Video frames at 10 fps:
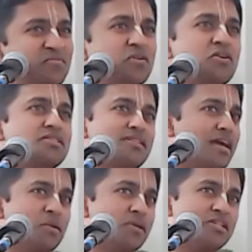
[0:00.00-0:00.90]
Because
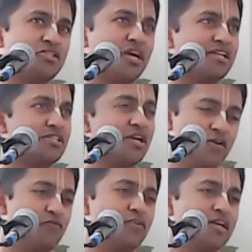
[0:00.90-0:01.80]
dynamics change.
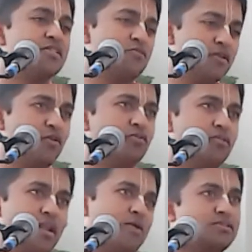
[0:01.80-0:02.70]
If it is with you,
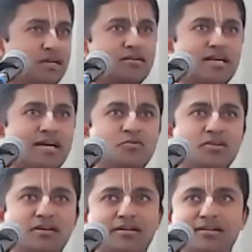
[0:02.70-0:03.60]
then I will take sides
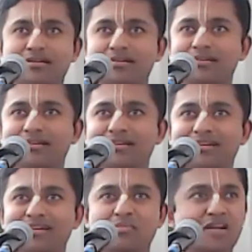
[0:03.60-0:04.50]
with her.
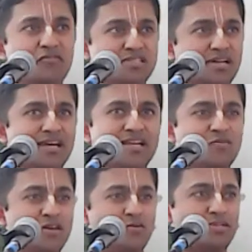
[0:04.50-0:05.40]
But if it's
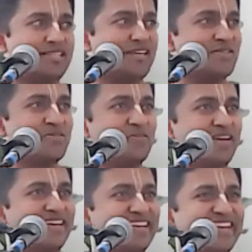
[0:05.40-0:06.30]
against me, you take sides with
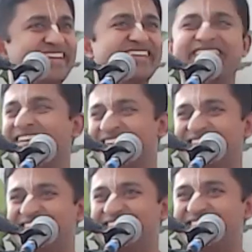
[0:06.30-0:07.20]
me.
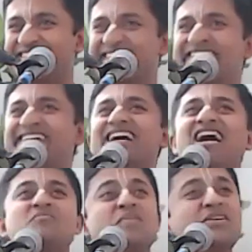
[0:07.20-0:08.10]

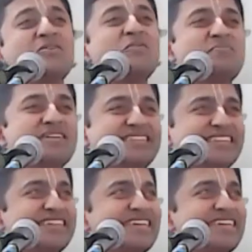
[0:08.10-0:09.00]
Amba
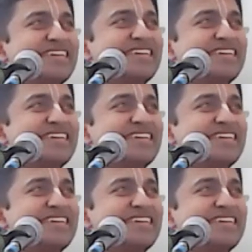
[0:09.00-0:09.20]
kupyati.